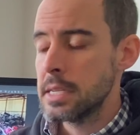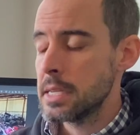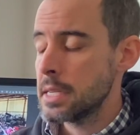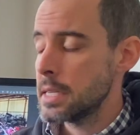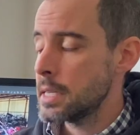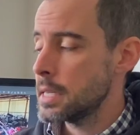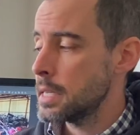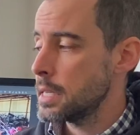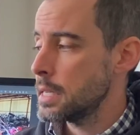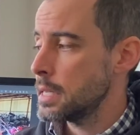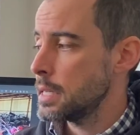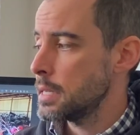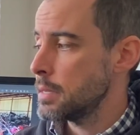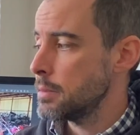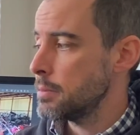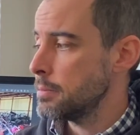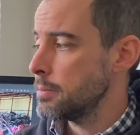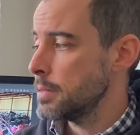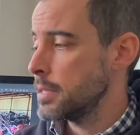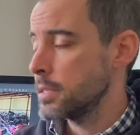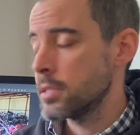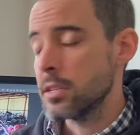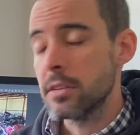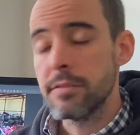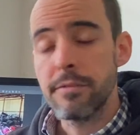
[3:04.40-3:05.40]

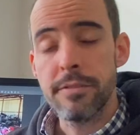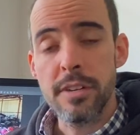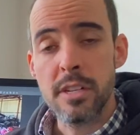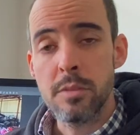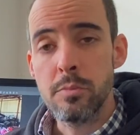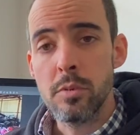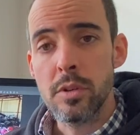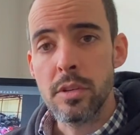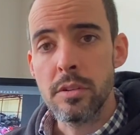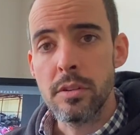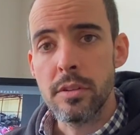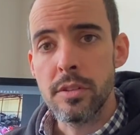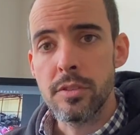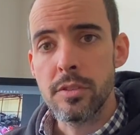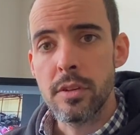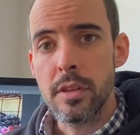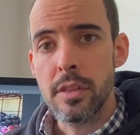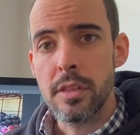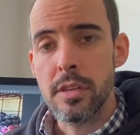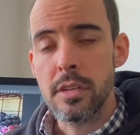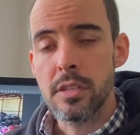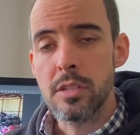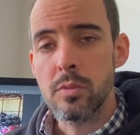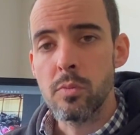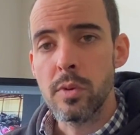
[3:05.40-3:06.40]
it's on Facebook and all that sort
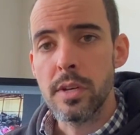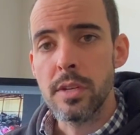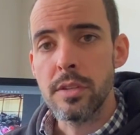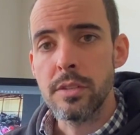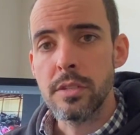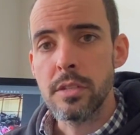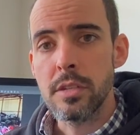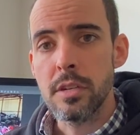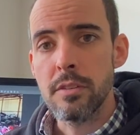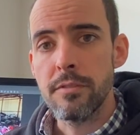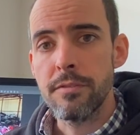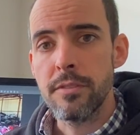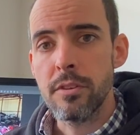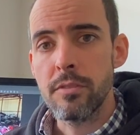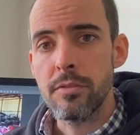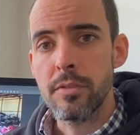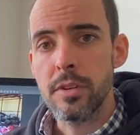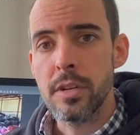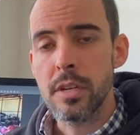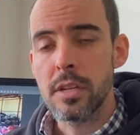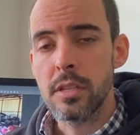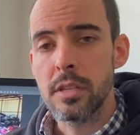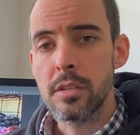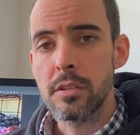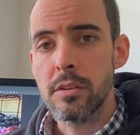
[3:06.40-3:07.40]
of thing as well, so feel free
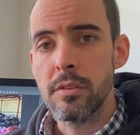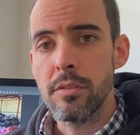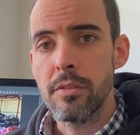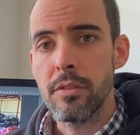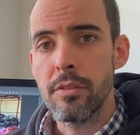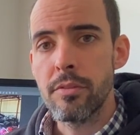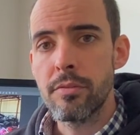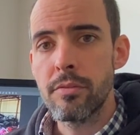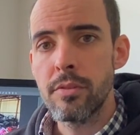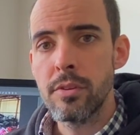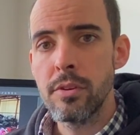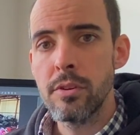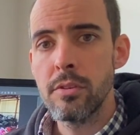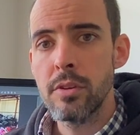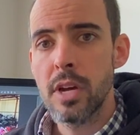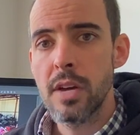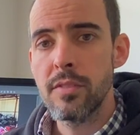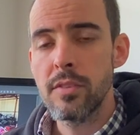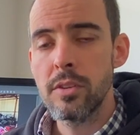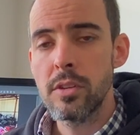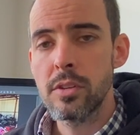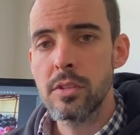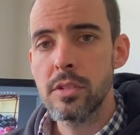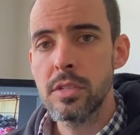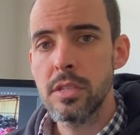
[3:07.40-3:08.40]
to click on through, have
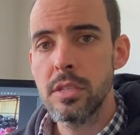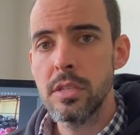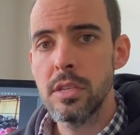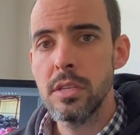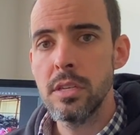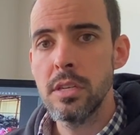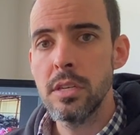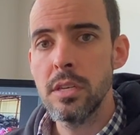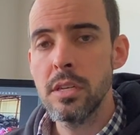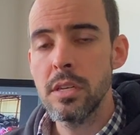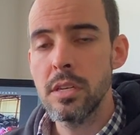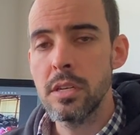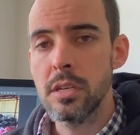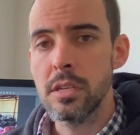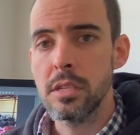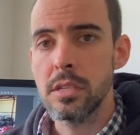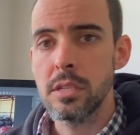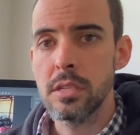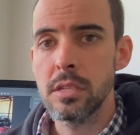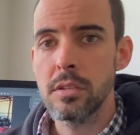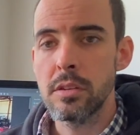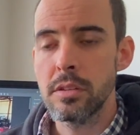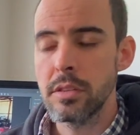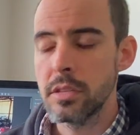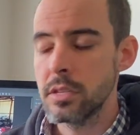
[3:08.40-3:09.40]
a look-see. You can
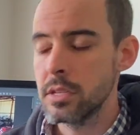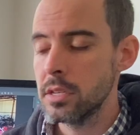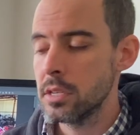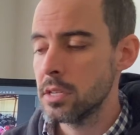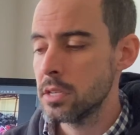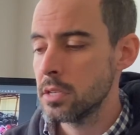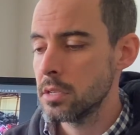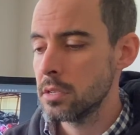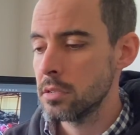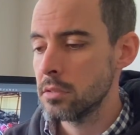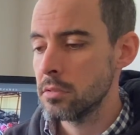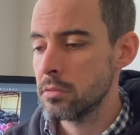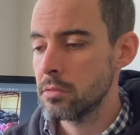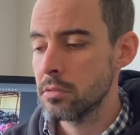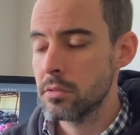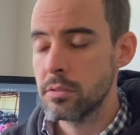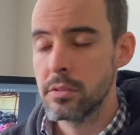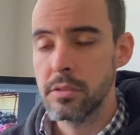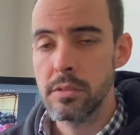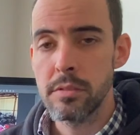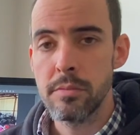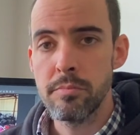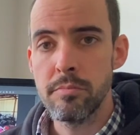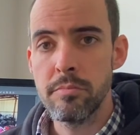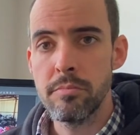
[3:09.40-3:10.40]
see all
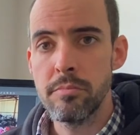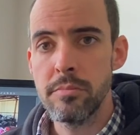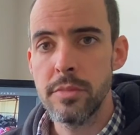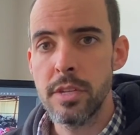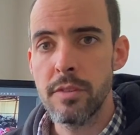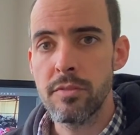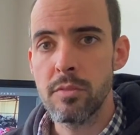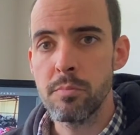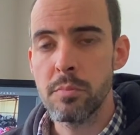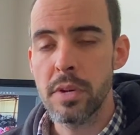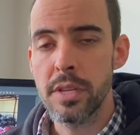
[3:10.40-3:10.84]
the different